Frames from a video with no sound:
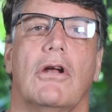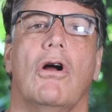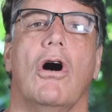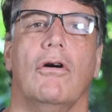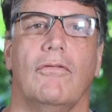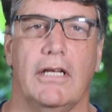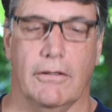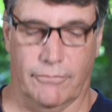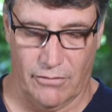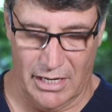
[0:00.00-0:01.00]
They're overly
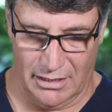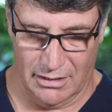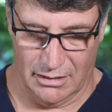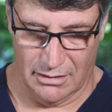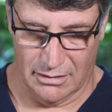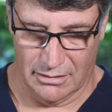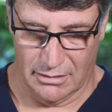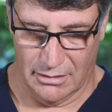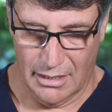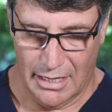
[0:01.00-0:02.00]
afraid.
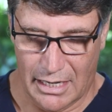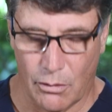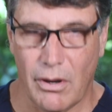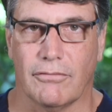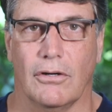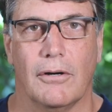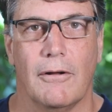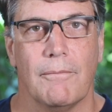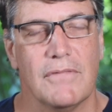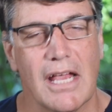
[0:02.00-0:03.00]
However,
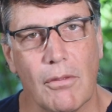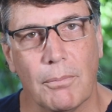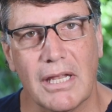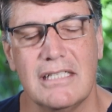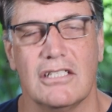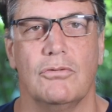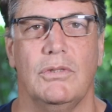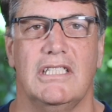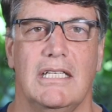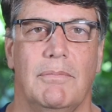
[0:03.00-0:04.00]
the other places
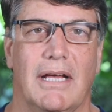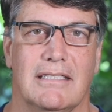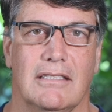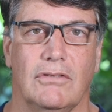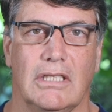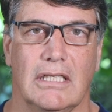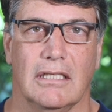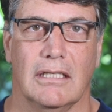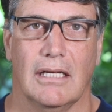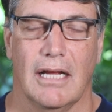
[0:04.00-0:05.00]
we see passivity
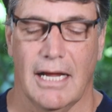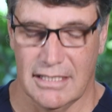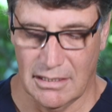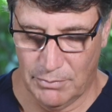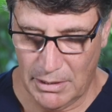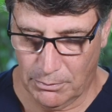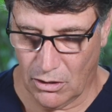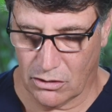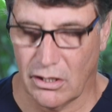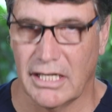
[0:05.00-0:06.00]
is in people
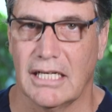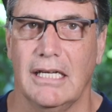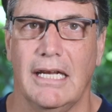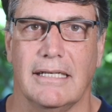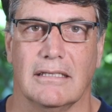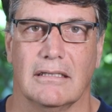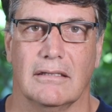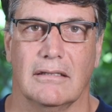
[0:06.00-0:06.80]
who are chronically late.